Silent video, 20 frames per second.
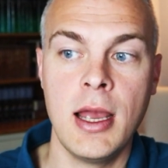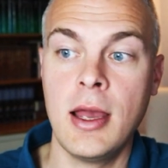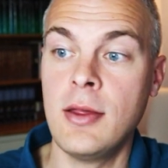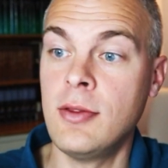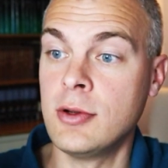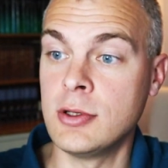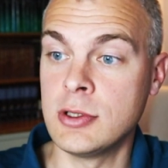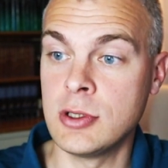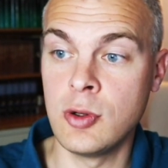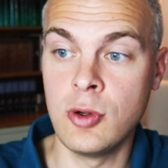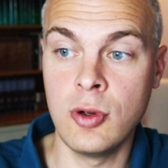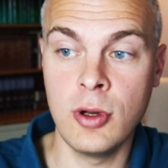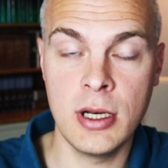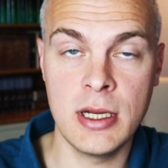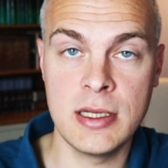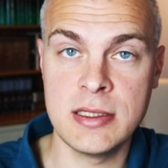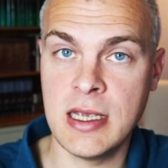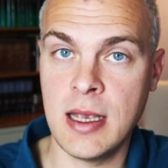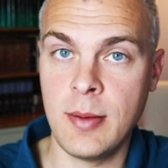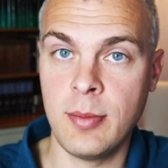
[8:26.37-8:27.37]
and there's good
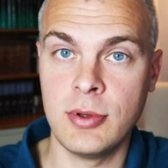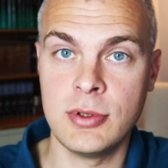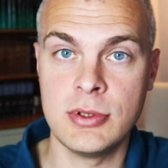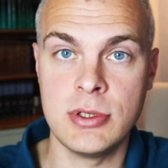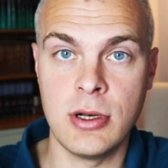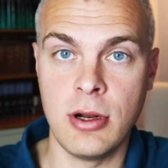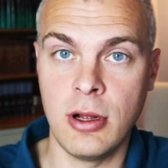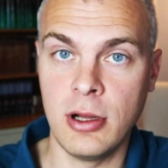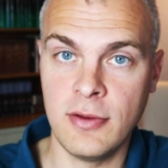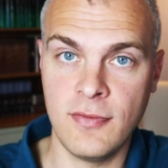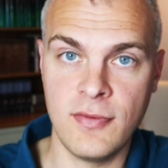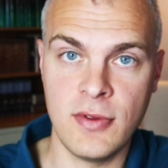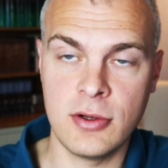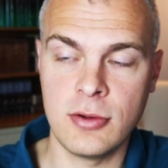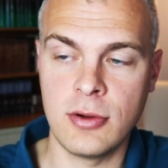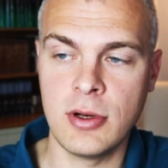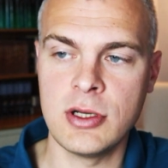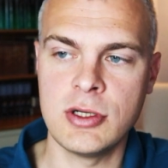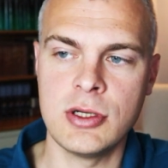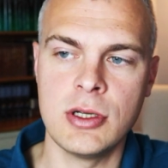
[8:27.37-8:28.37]
examples in all of the
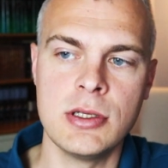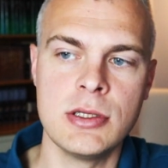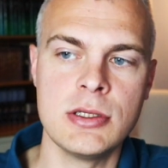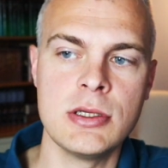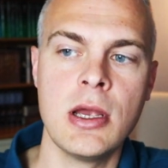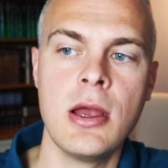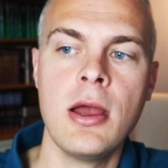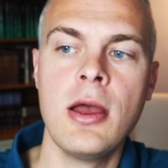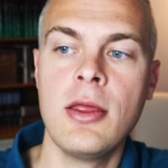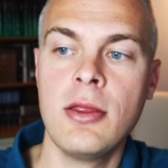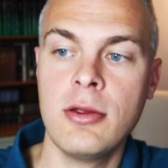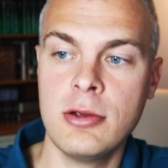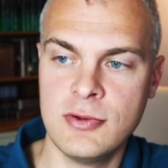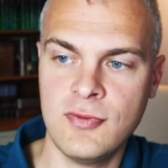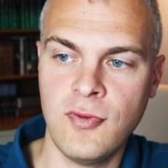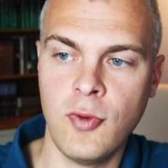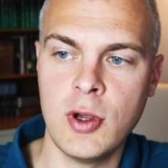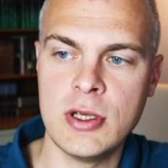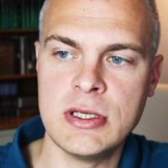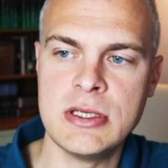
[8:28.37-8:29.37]
traditions, those
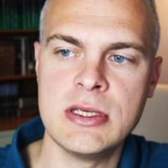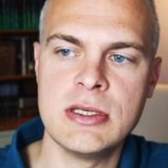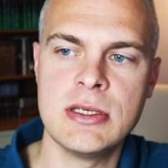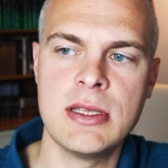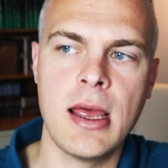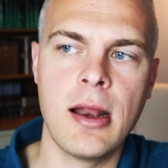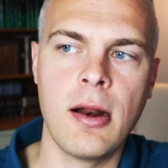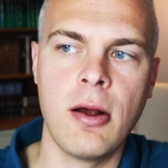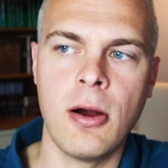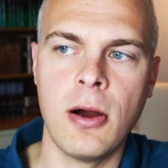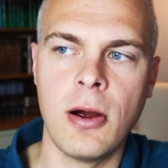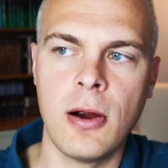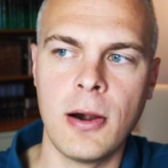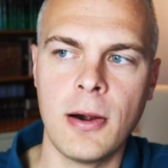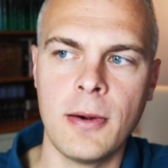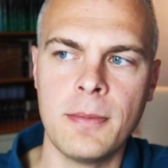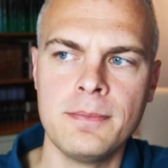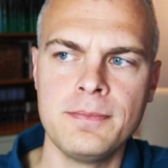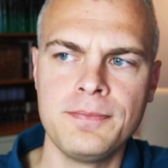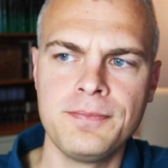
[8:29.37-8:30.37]
voices that
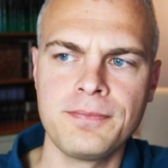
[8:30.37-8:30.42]
are